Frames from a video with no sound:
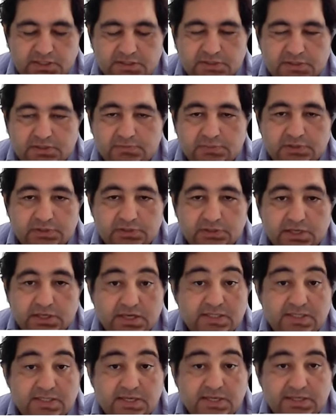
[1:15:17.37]
something like
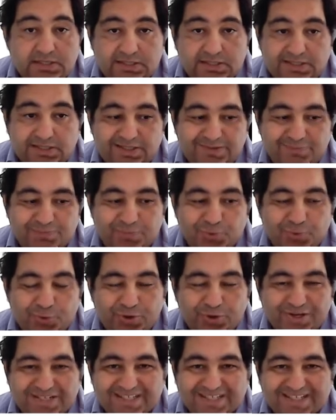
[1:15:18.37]
16
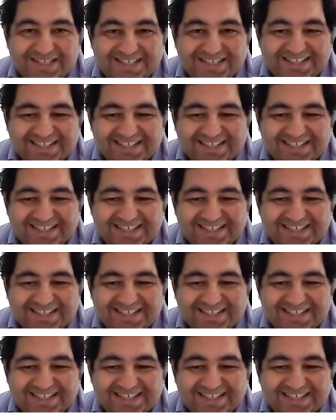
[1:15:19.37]
points,